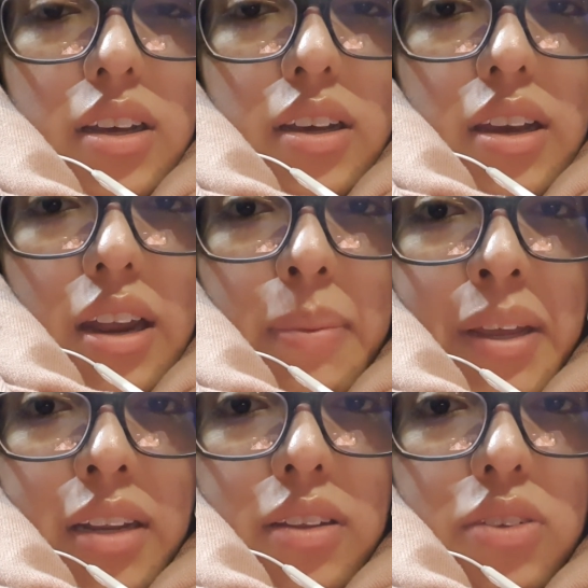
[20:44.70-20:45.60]
And I
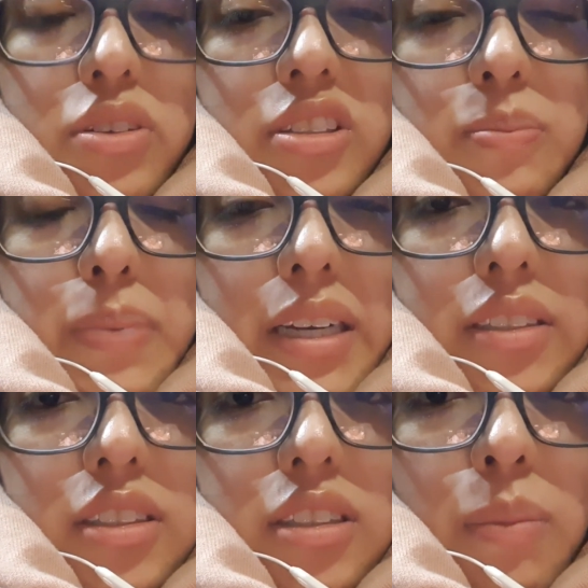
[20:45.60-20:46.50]
mean, you expect
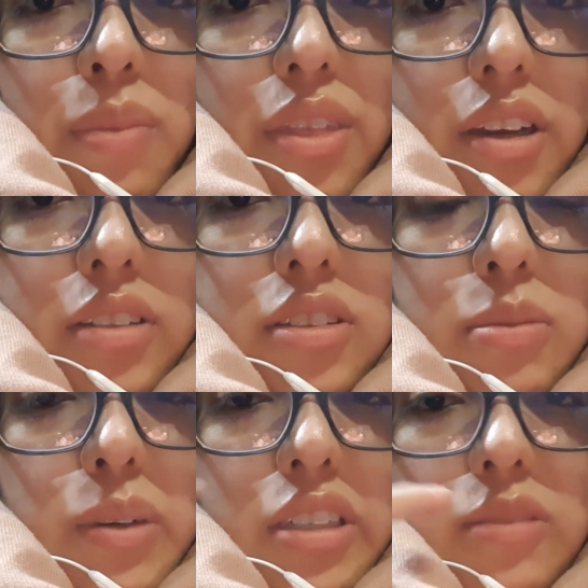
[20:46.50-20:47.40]
some things to
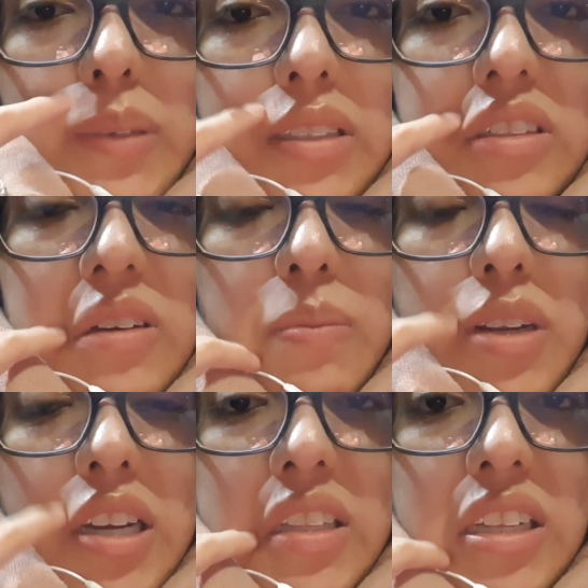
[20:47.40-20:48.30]
be expensive, but
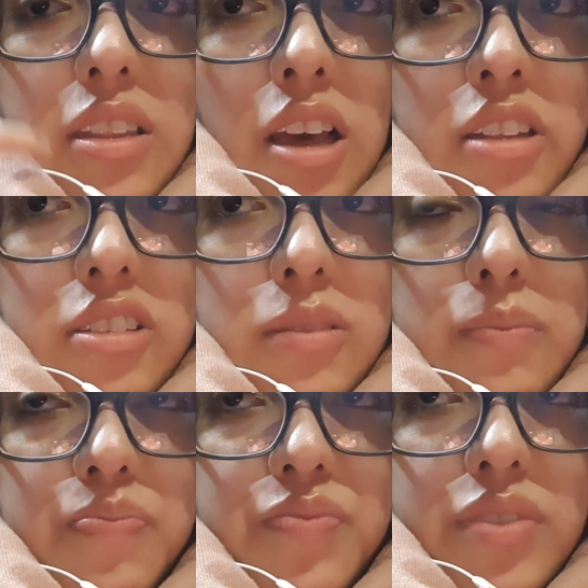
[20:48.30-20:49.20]
I did not
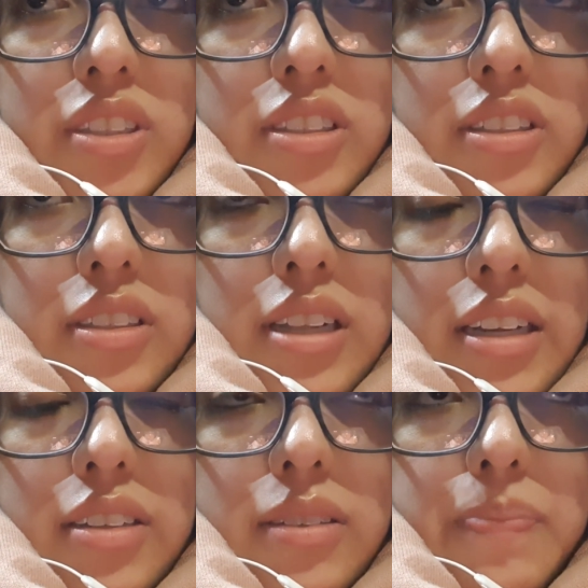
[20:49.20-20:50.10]
like
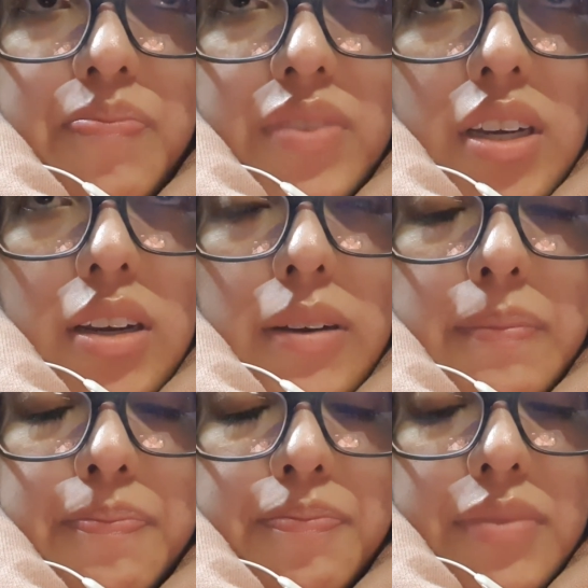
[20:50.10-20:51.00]

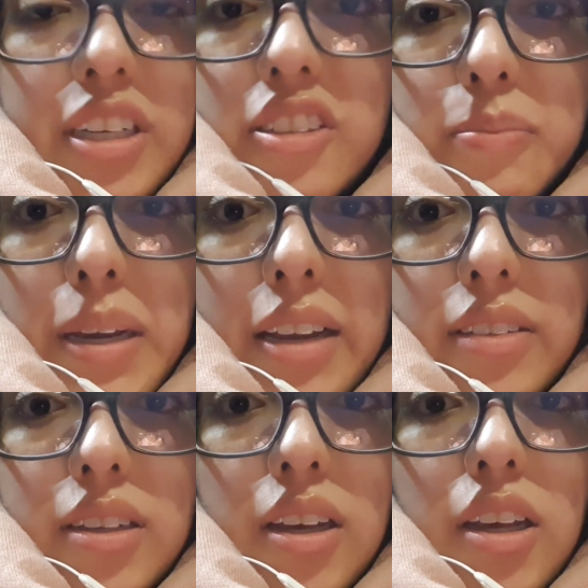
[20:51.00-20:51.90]
expect
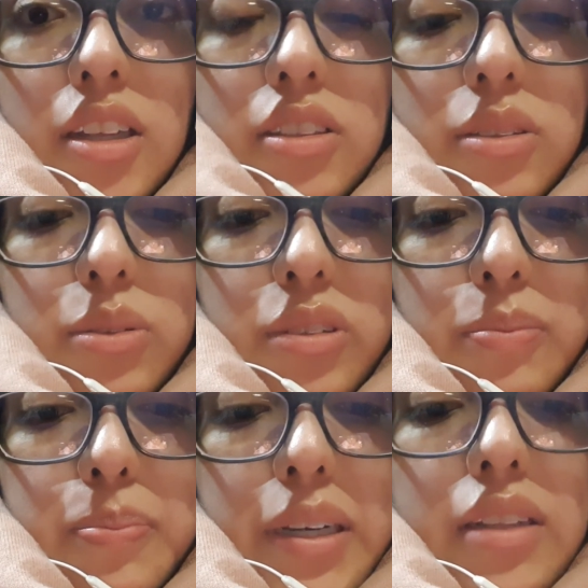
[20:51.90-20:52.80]
to
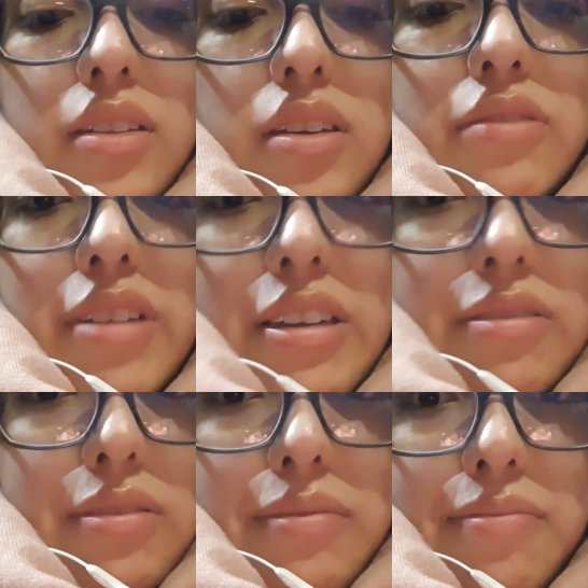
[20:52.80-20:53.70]
spend around